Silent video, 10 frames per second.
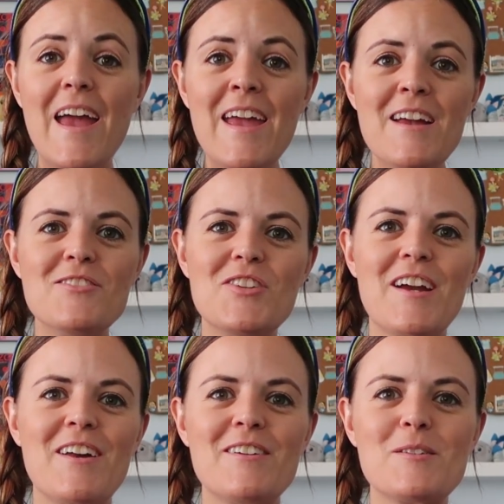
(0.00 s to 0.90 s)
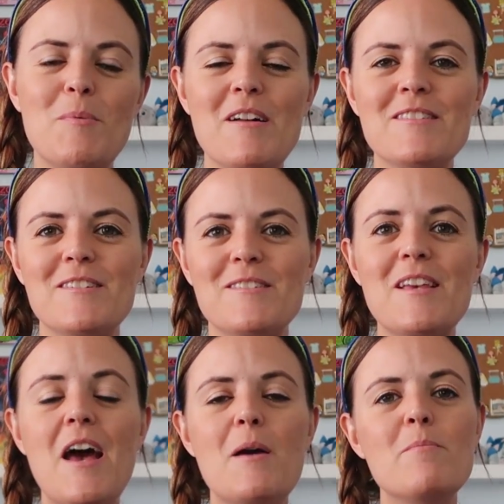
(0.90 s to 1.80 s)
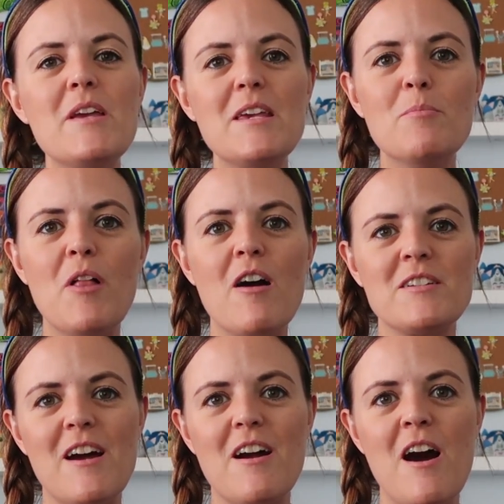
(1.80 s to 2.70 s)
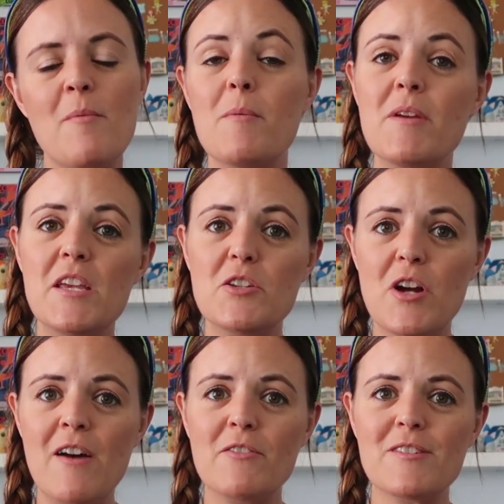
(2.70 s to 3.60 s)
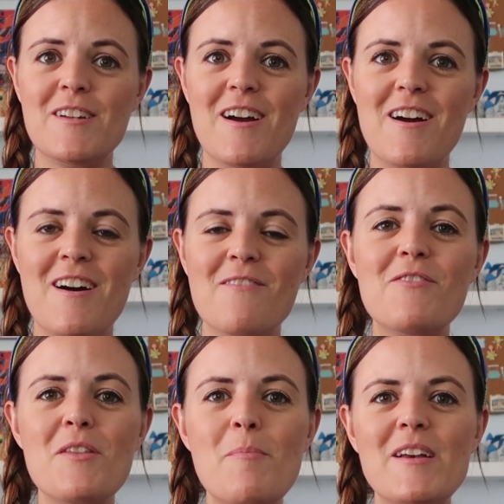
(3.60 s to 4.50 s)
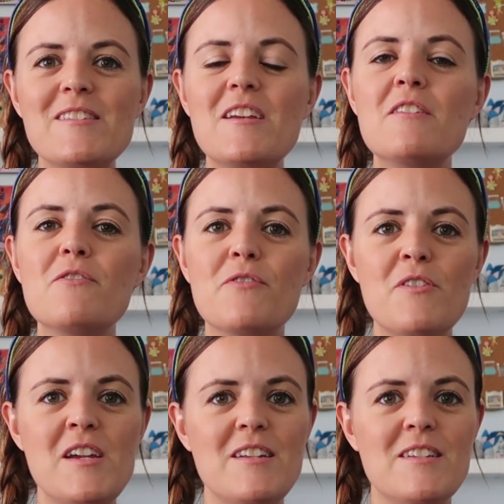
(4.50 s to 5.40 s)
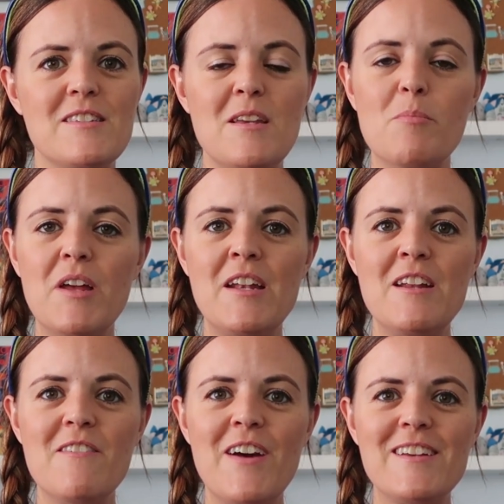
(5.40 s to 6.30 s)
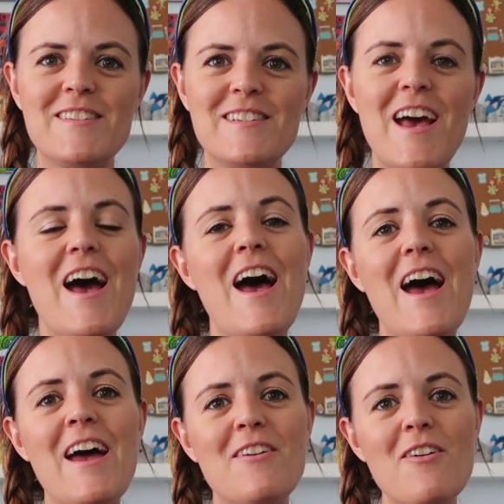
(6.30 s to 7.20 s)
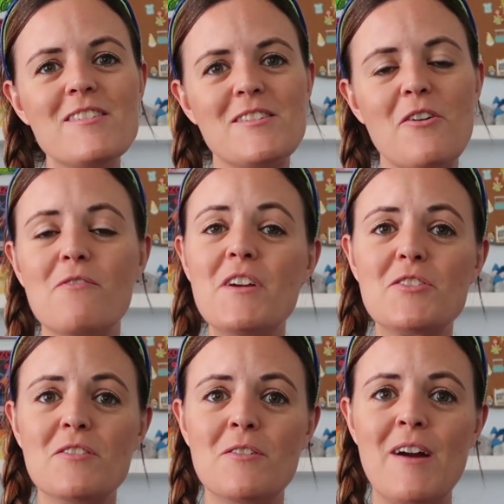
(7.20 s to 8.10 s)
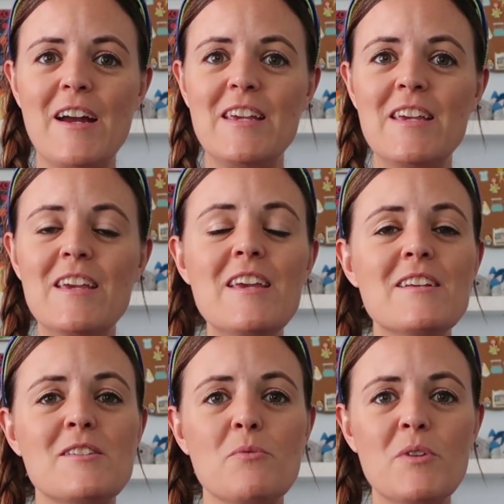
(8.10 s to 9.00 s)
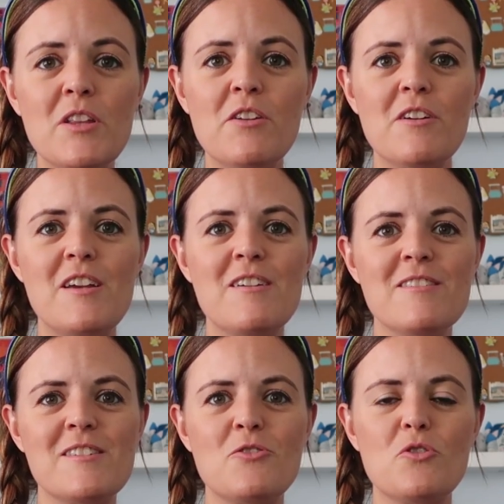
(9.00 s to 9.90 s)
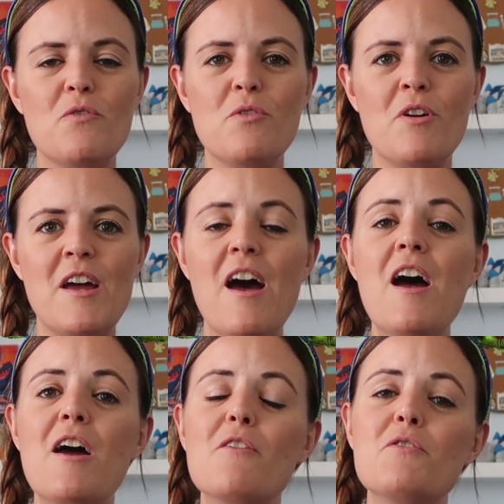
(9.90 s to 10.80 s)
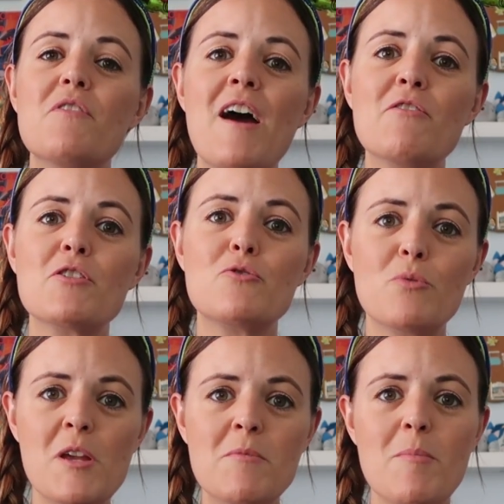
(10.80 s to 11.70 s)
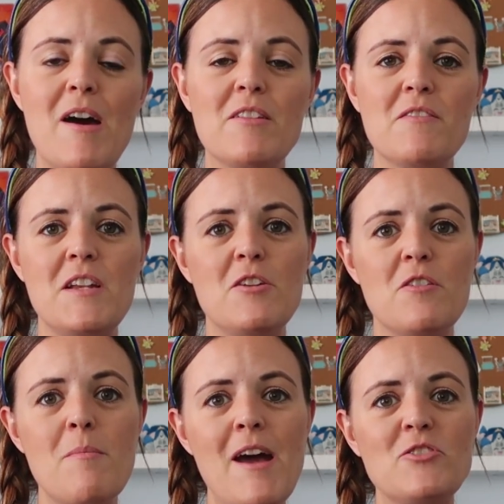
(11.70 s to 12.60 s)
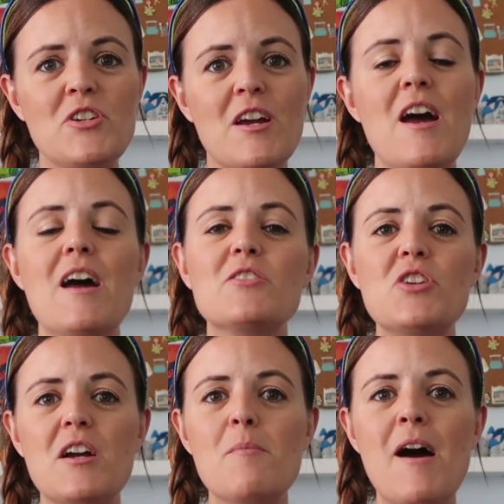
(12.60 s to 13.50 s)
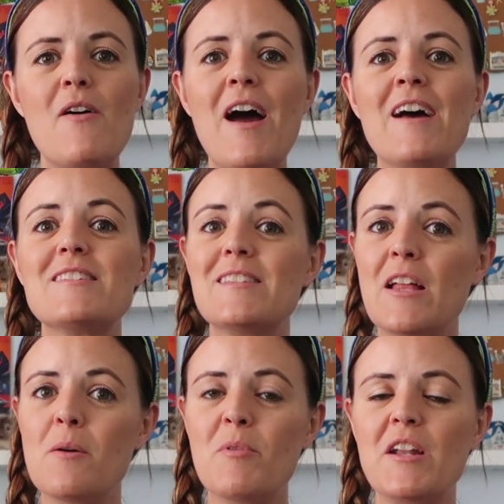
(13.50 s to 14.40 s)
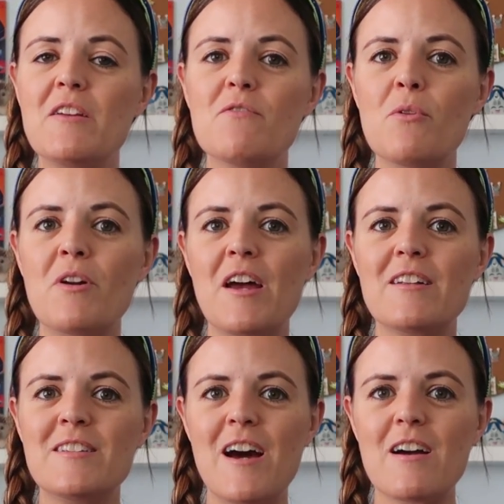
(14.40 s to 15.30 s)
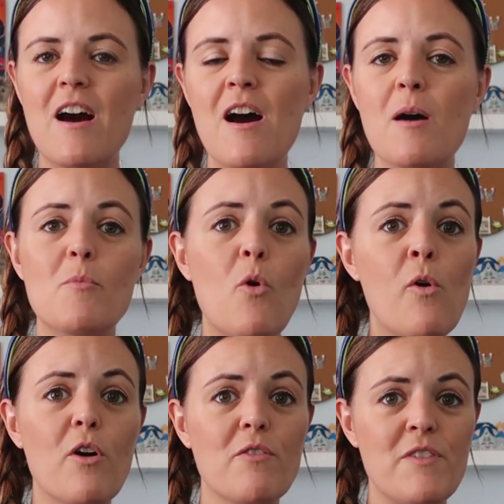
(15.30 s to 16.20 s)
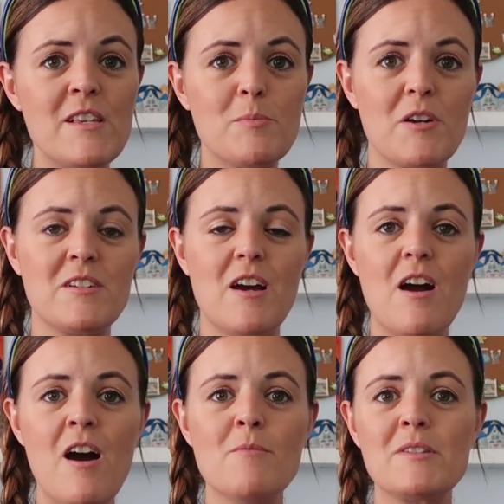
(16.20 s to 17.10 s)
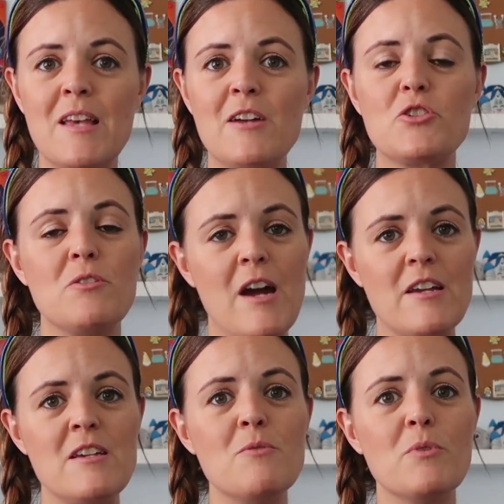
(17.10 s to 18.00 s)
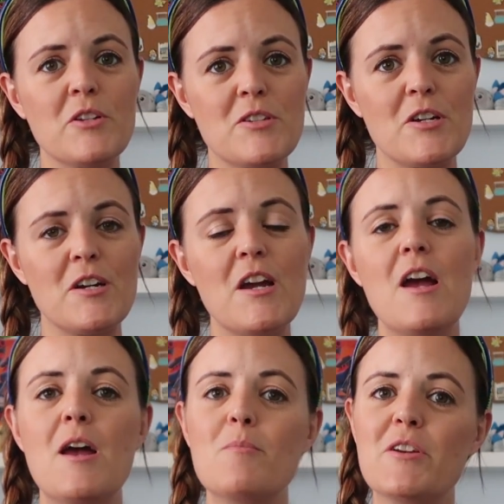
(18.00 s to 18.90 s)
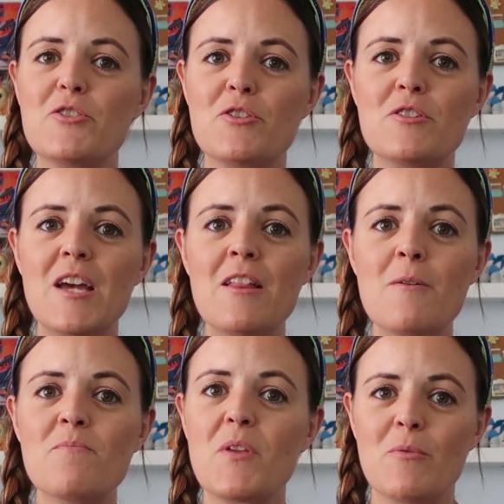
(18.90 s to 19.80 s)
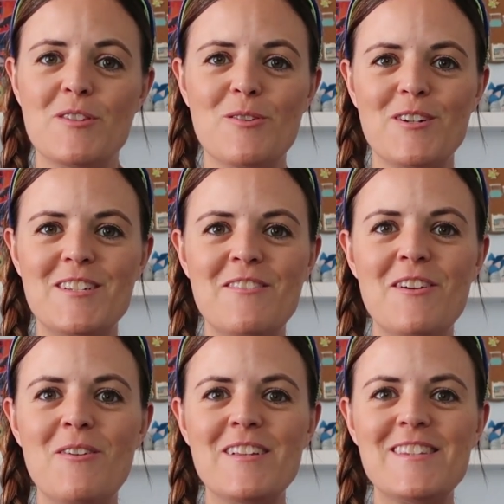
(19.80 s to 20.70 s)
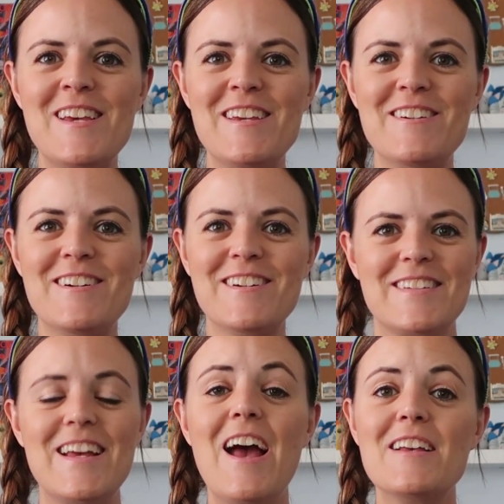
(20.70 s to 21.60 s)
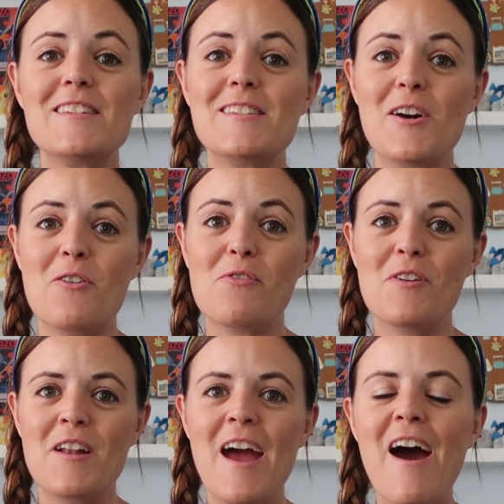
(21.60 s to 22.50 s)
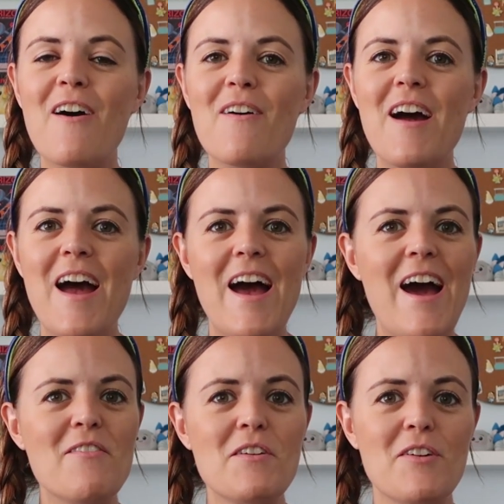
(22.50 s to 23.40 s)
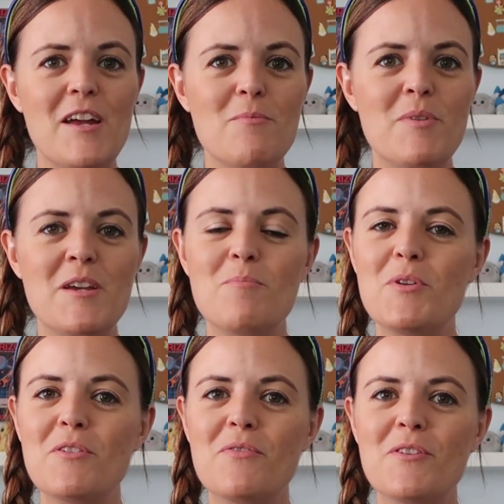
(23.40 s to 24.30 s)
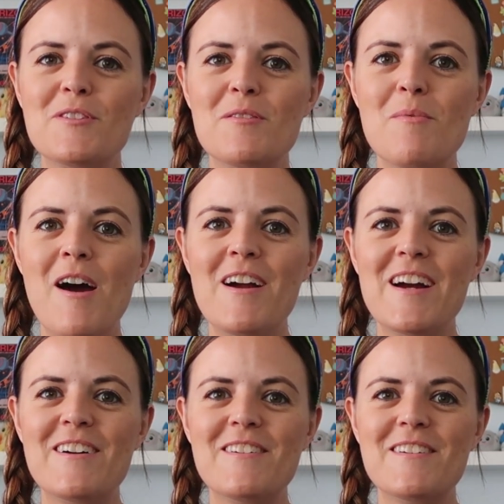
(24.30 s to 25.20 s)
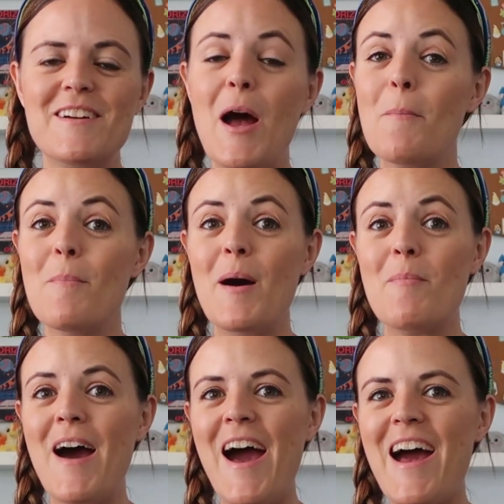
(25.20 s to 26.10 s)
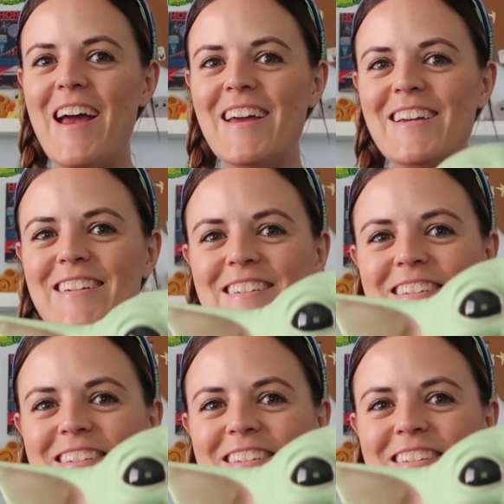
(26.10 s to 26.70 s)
And check out our sponsors, MickeyBlog.com and MickeyTravels.com, for the best in free Disney planning advice. And also Victor Naraki, he is a realtor here in Central Florida. If you've ever dreamed about living near the magic, check him out at celebratingflorida.com or facebook.com/Naraki Realtor. Make sure you tell him Resort TV 1 sent you. So for now, have a great, big, beautiful tomorrow. Bye-bye.